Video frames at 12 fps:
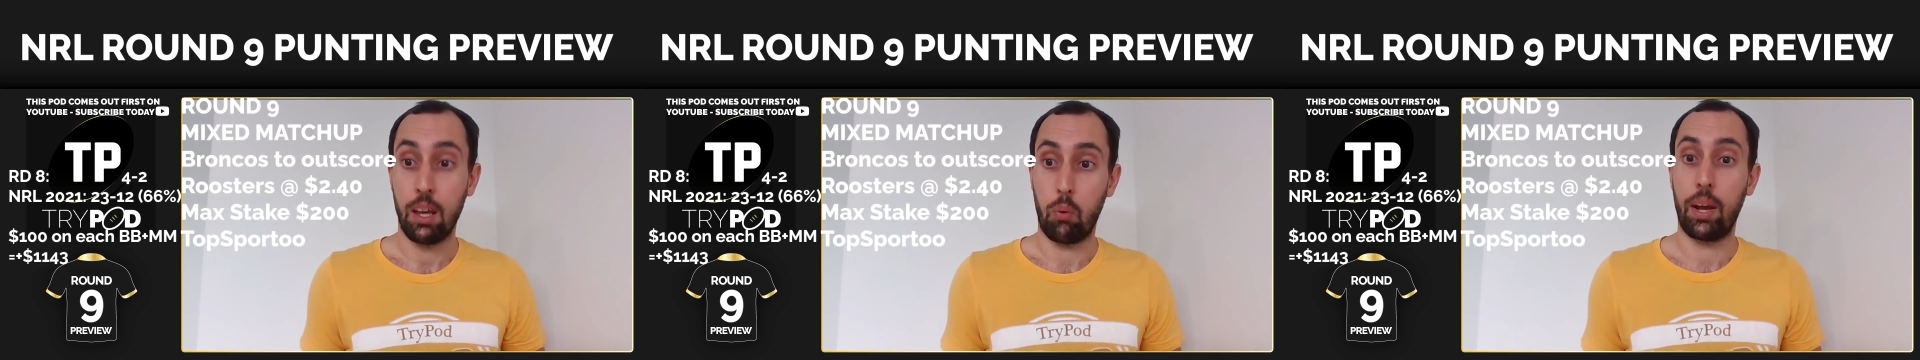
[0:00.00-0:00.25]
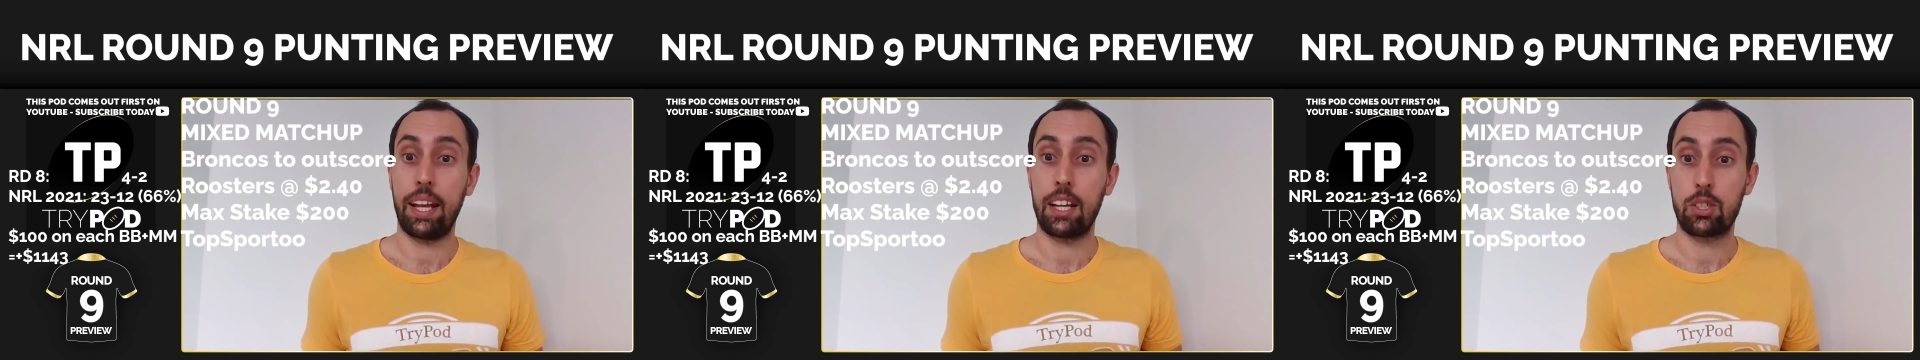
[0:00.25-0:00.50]
and
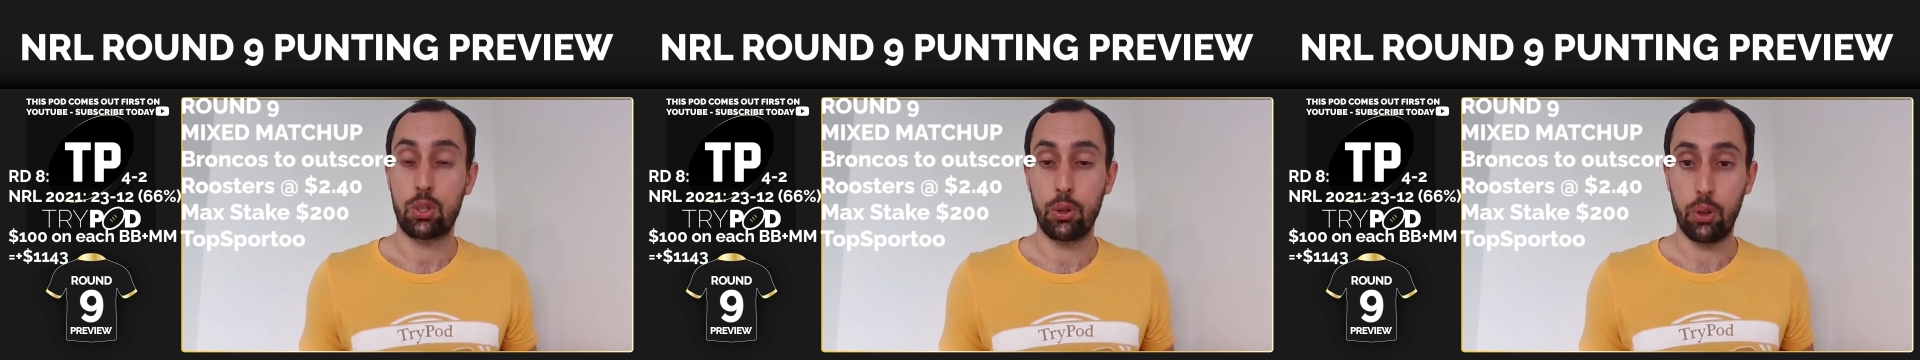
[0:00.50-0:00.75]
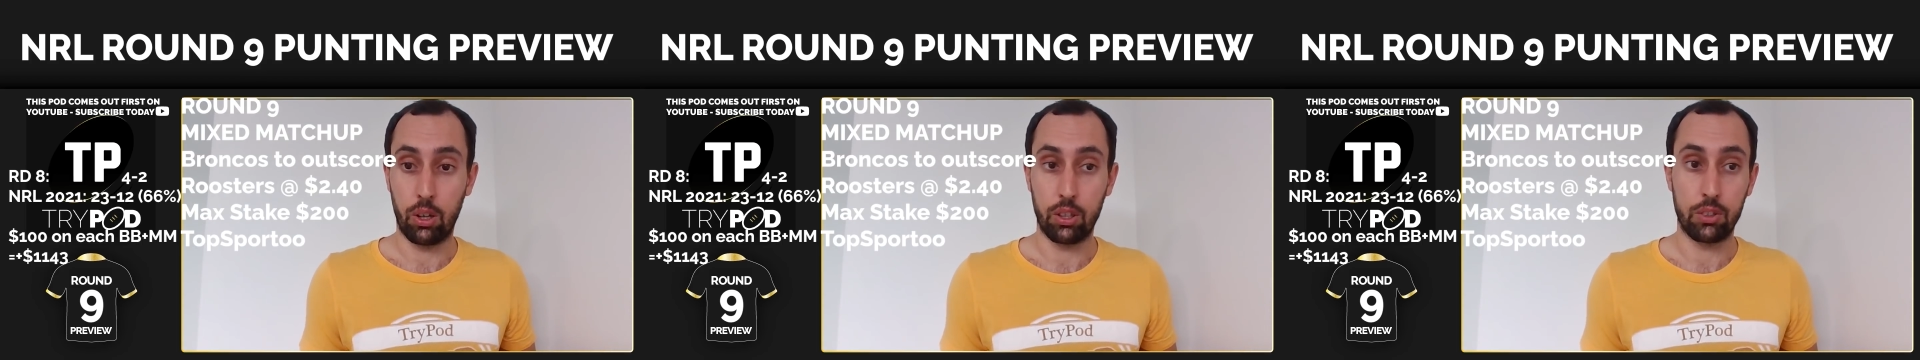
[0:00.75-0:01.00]
we get
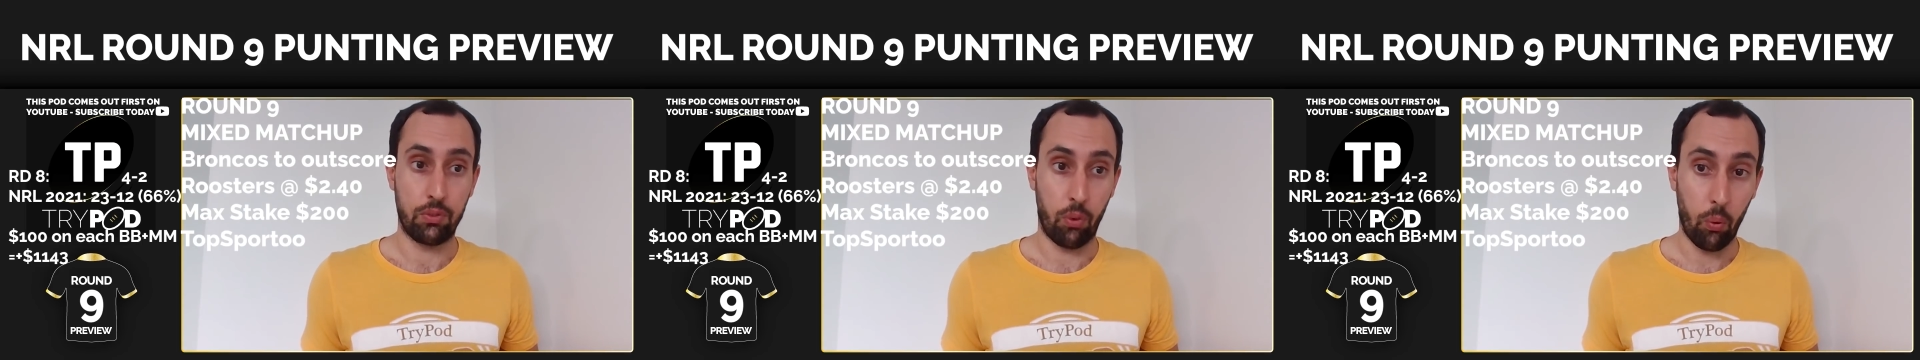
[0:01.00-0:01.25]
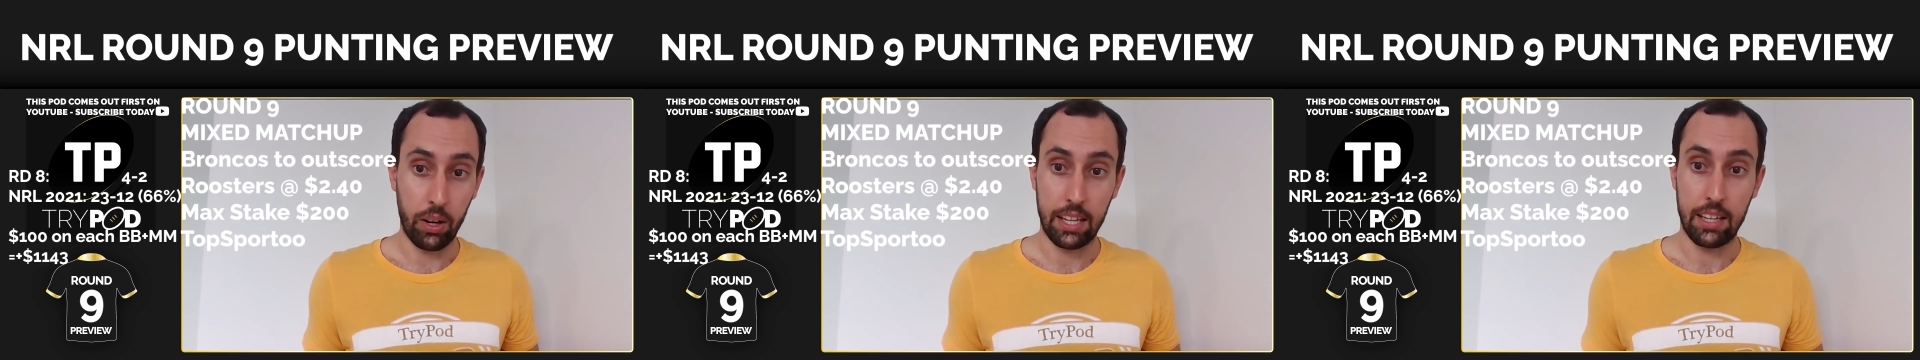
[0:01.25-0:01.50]

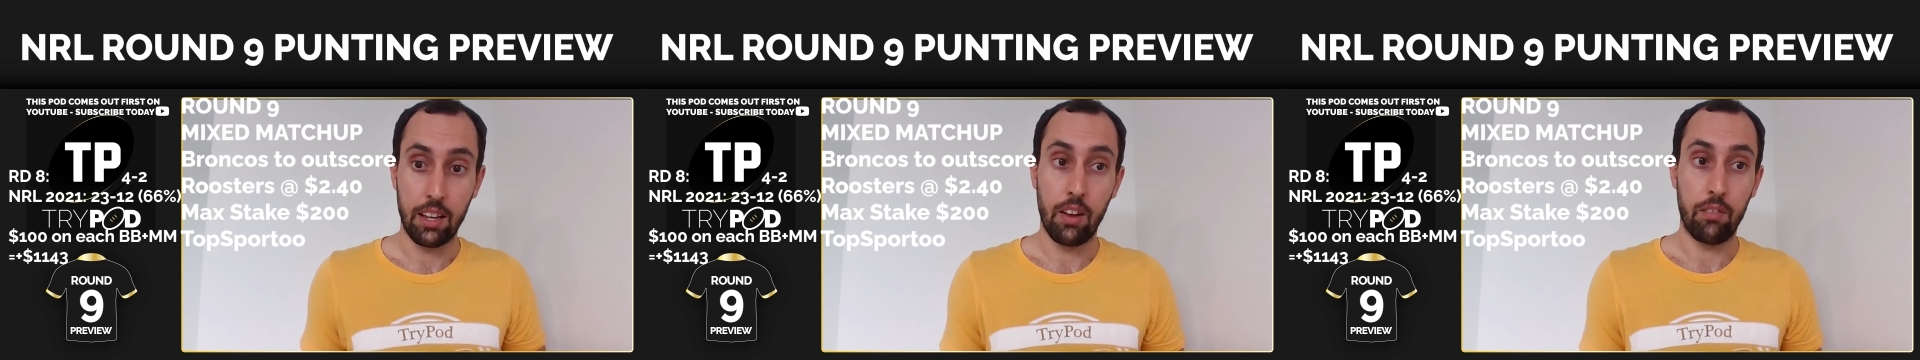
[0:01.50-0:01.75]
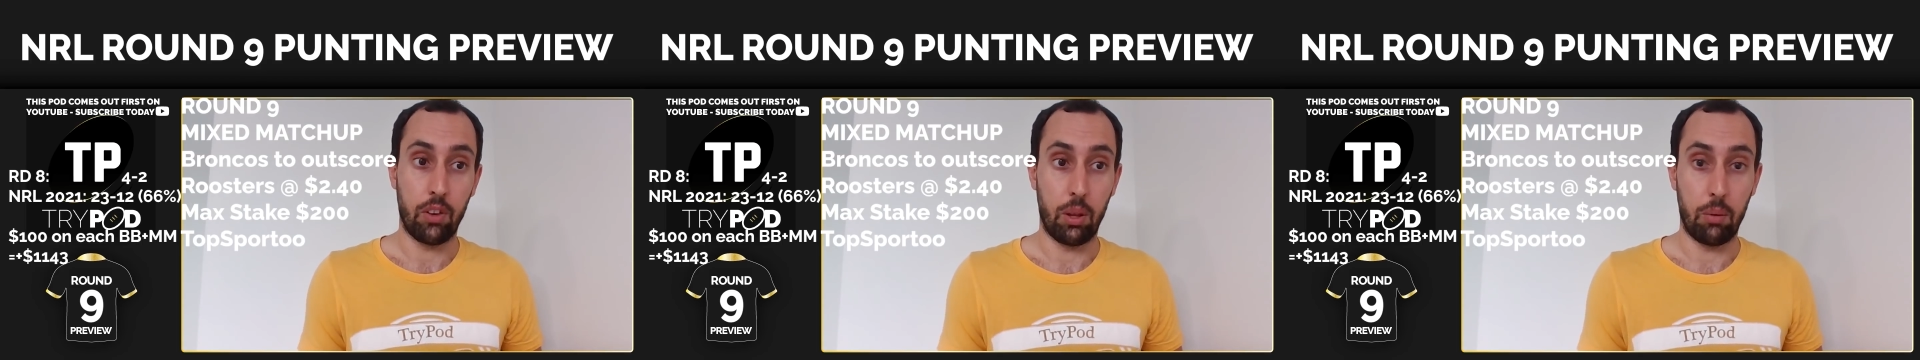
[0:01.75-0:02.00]
$2.40
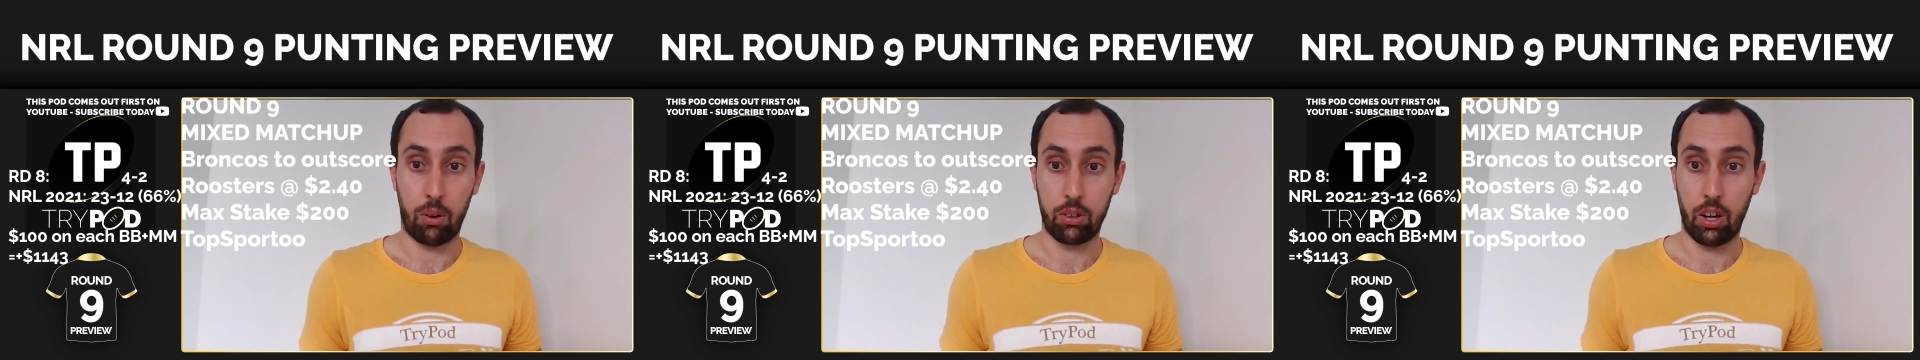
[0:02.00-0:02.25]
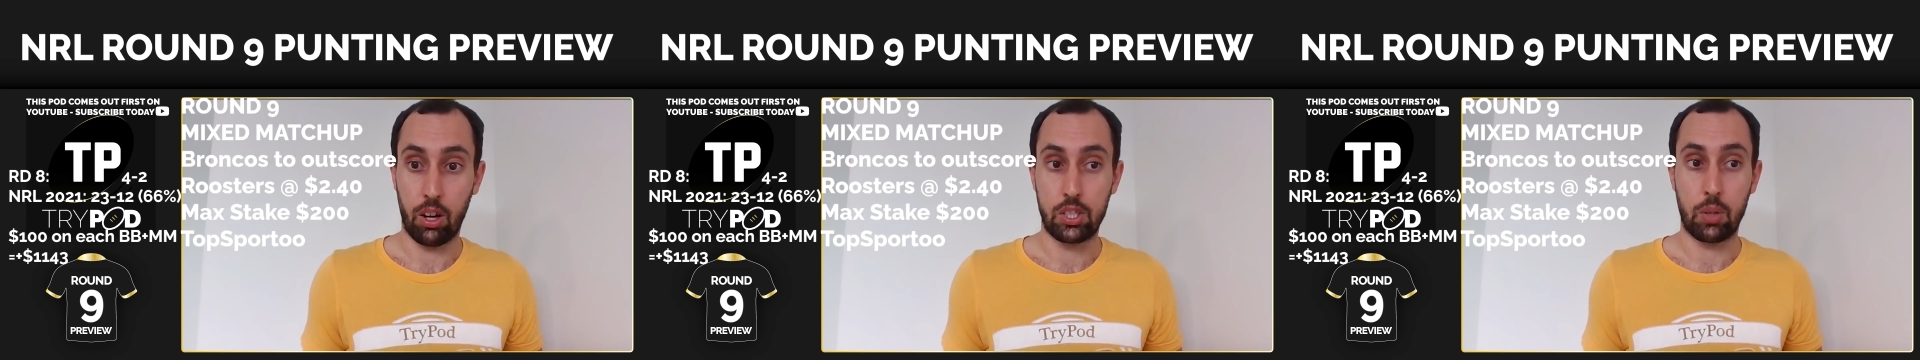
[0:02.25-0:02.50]
for the Broncos